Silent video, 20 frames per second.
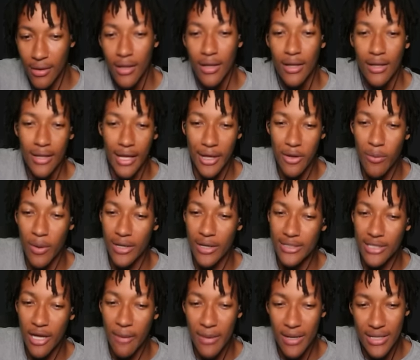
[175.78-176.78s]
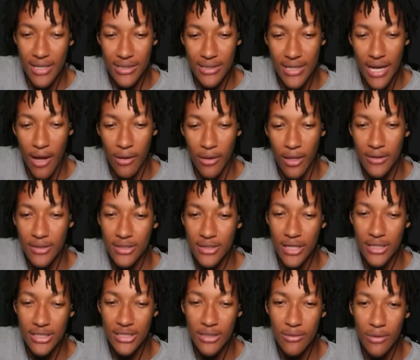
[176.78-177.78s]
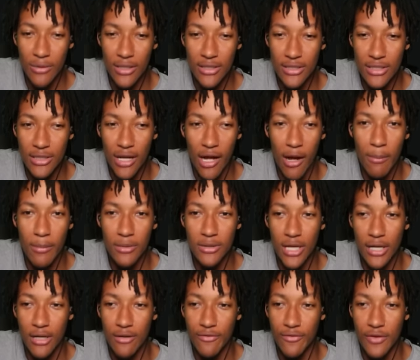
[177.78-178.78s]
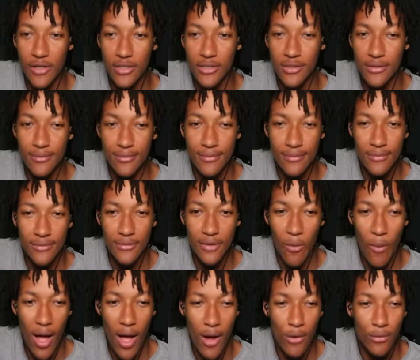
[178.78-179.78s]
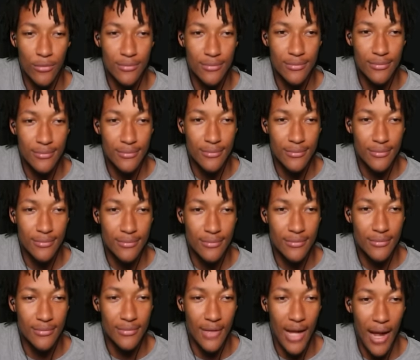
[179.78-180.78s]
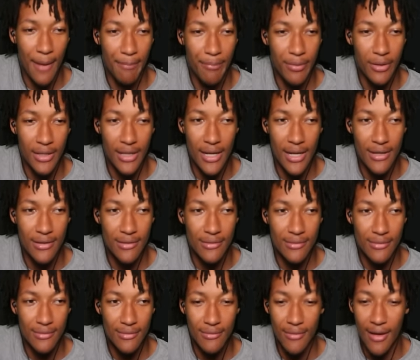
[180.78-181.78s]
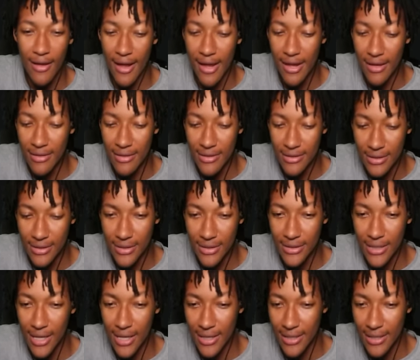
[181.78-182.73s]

Like you wanna tell me this now. Let's let's see let's see how much I can fix. Wow. I put it in English and it's not in